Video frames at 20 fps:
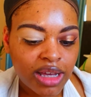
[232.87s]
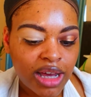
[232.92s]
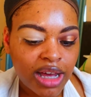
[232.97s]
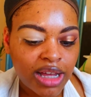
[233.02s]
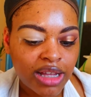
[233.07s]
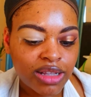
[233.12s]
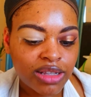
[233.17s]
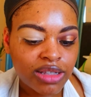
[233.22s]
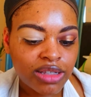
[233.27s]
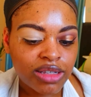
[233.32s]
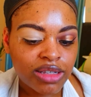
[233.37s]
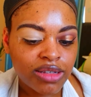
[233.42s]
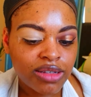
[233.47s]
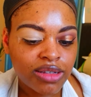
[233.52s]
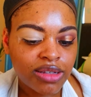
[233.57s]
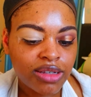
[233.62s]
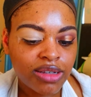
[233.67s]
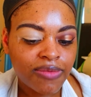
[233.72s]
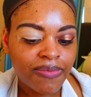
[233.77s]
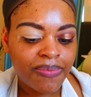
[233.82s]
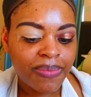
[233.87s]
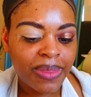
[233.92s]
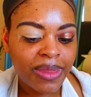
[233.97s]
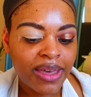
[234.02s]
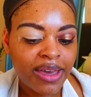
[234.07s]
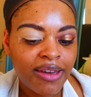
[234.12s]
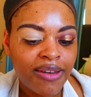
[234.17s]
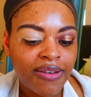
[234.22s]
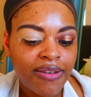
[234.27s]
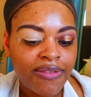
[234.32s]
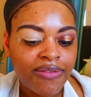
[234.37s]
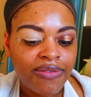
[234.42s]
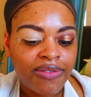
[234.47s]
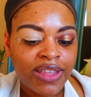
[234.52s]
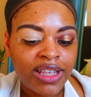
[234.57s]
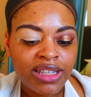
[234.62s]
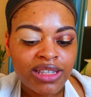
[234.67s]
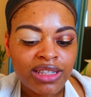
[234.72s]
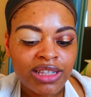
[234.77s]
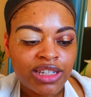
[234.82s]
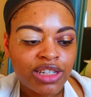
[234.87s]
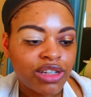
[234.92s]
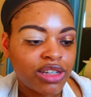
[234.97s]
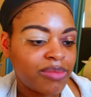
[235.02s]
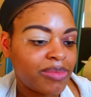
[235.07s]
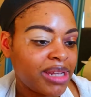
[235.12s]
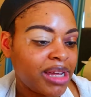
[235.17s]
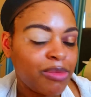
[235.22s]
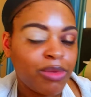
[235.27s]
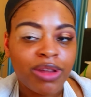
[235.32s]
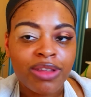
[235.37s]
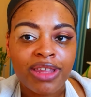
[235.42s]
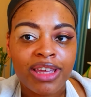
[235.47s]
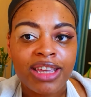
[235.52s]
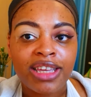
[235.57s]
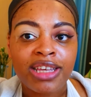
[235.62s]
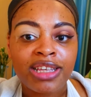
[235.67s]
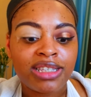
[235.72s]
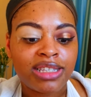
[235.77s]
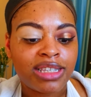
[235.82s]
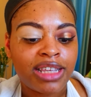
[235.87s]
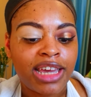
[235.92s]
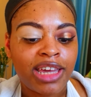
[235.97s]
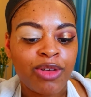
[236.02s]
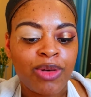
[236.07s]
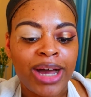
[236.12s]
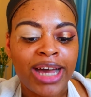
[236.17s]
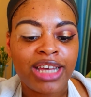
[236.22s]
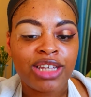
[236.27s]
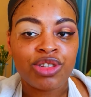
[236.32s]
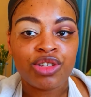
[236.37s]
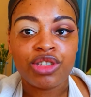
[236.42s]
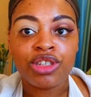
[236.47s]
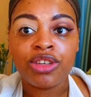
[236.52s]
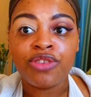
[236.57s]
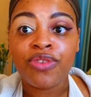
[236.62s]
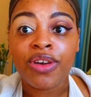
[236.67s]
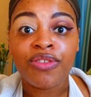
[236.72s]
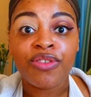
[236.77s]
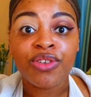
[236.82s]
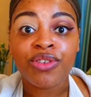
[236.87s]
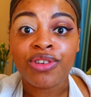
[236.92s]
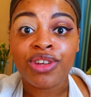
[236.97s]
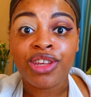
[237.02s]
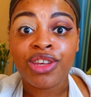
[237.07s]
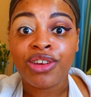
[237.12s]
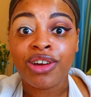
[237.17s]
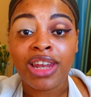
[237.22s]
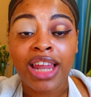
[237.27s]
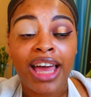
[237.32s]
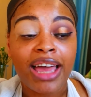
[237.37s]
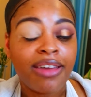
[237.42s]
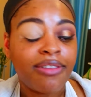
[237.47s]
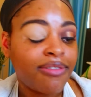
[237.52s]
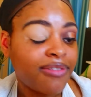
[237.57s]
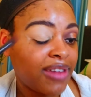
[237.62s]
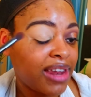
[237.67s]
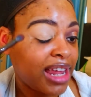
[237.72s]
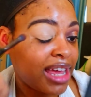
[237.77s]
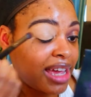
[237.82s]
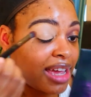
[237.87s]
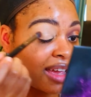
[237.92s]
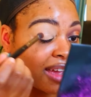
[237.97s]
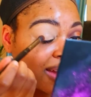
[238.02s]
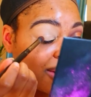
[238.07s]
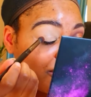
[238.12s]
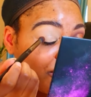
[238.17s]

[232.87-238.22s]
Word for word: And this is literally going to be like one of the easiest halo eyes you've ever done in your life. Like,